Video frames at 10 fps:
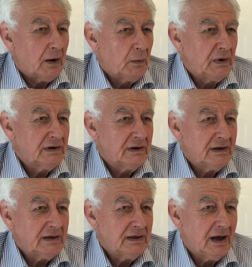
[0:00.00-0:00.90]
When
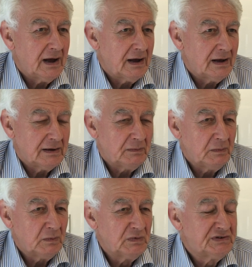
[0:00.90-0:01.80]
I
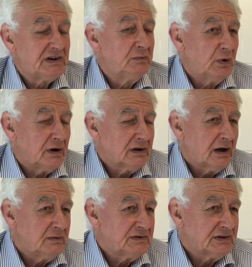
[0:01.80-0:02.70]
was in work,
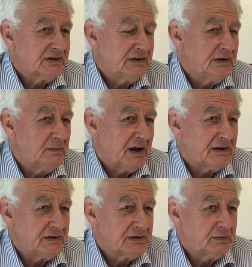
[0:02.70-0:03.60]
I was a senior
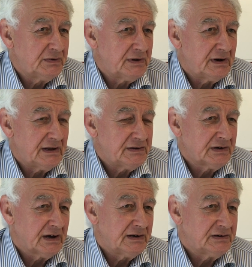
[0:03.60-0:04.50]
manager within an
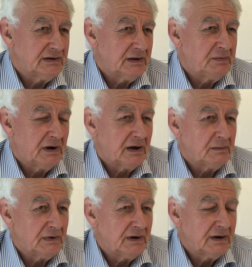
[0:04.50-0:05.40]
education
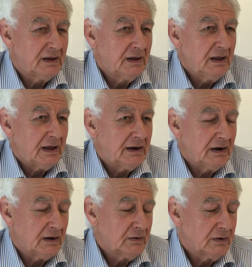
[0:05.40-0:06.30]
department in a
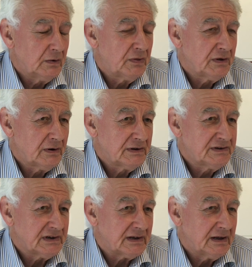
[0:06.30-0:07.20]
local
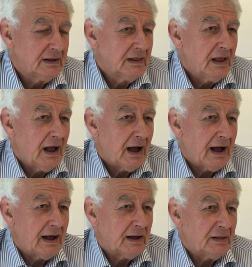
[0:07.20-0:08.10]
authority.
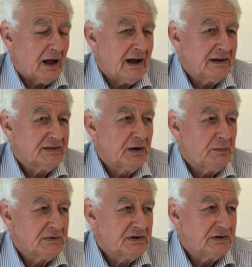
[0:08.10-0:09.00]
I had the
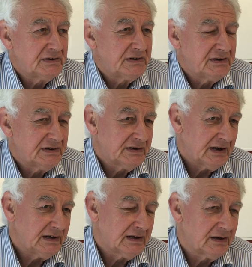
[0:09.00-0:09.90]
opportunity to
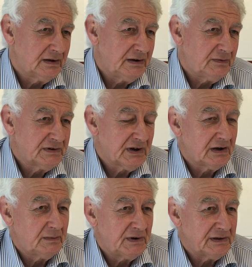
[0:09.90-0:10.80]
take early
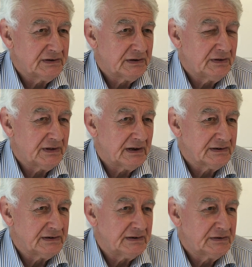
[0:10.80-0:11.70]
retirement in
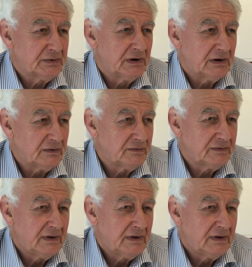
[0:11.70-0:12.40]
2012.